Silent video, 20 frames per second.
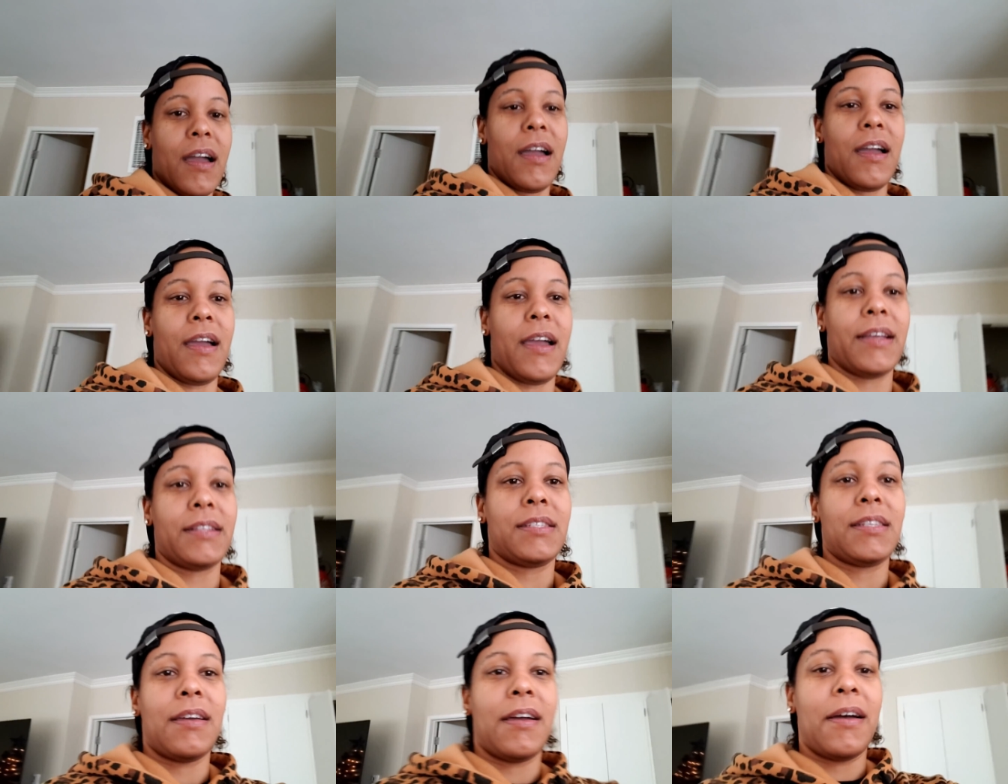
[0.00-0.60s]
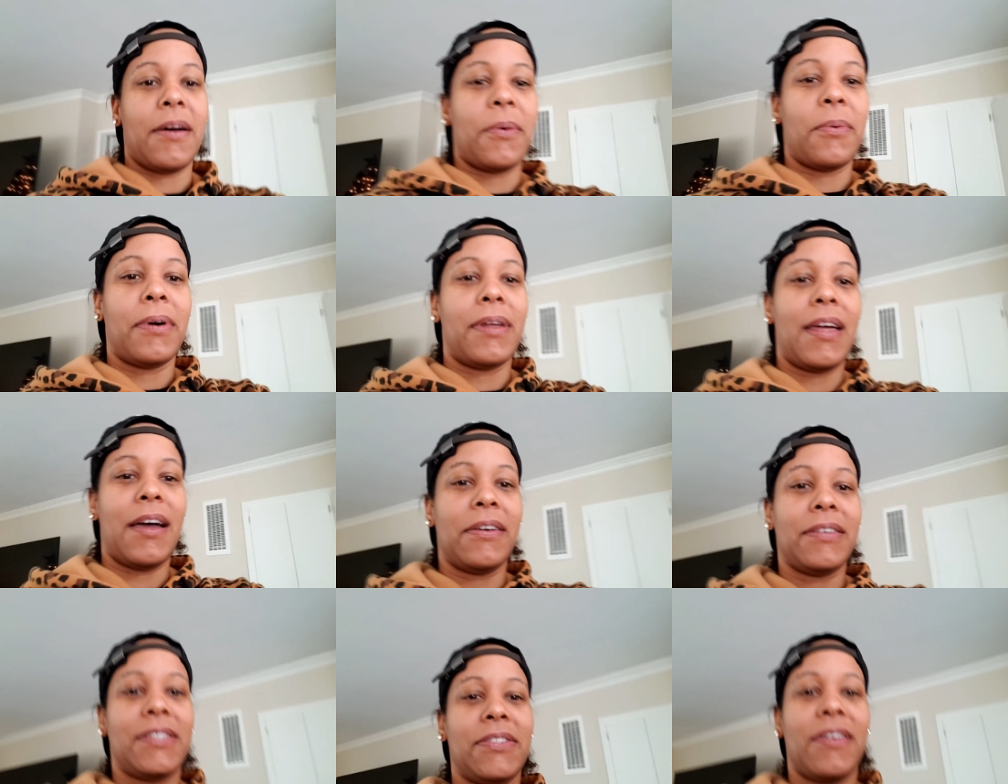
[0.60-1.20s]
right, y'all. What
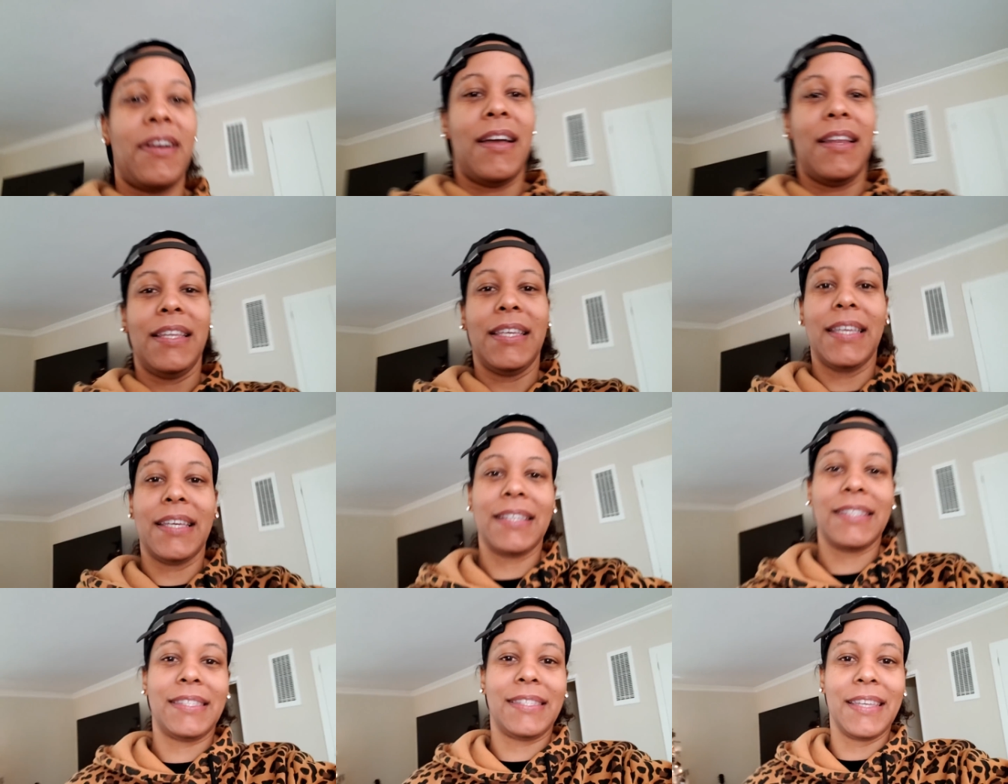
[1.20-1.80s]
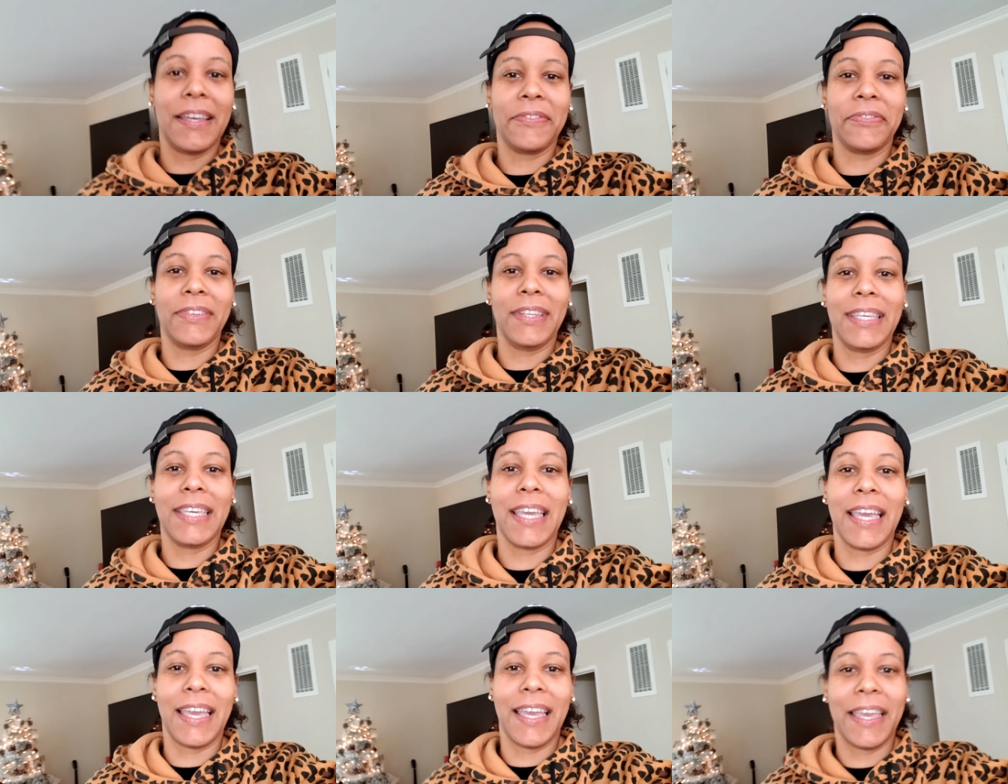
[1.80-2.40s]
I was trying to get, Stephanie
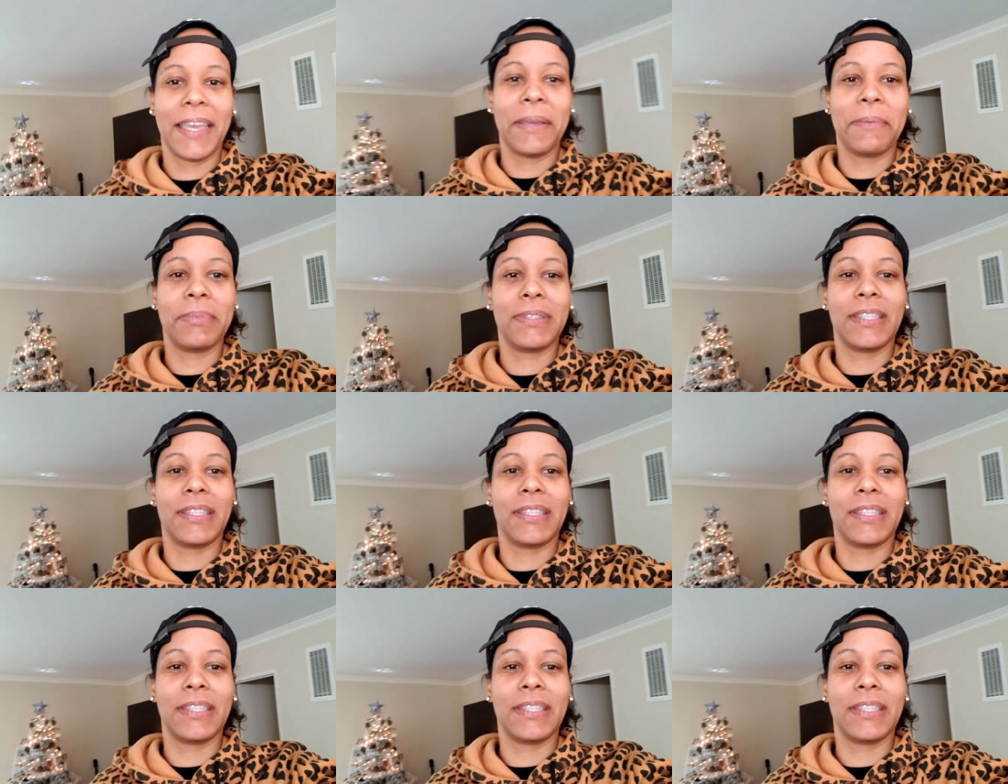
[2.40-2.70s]
came.